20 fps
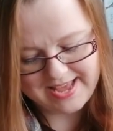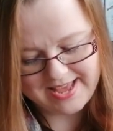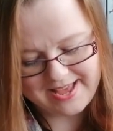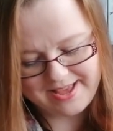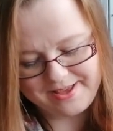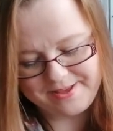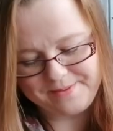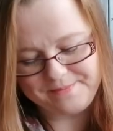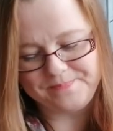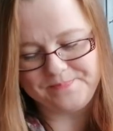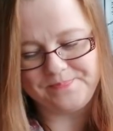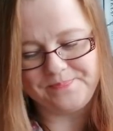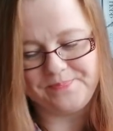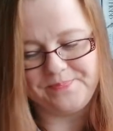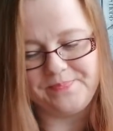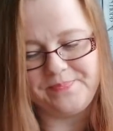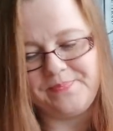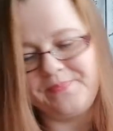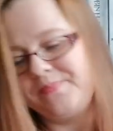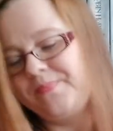So
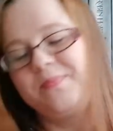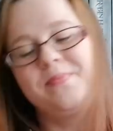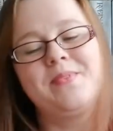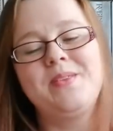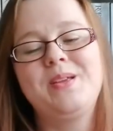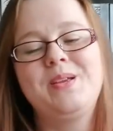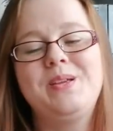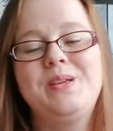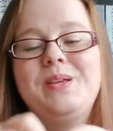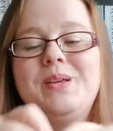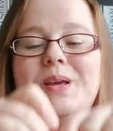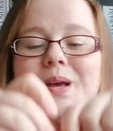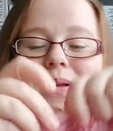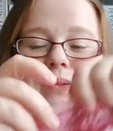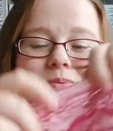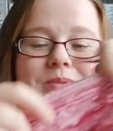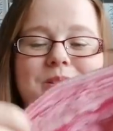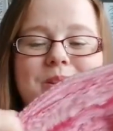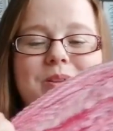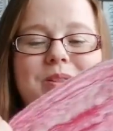
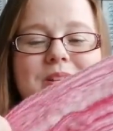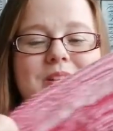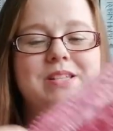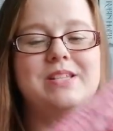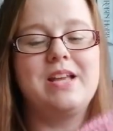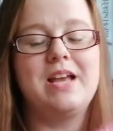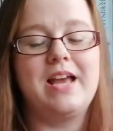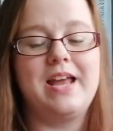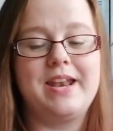this,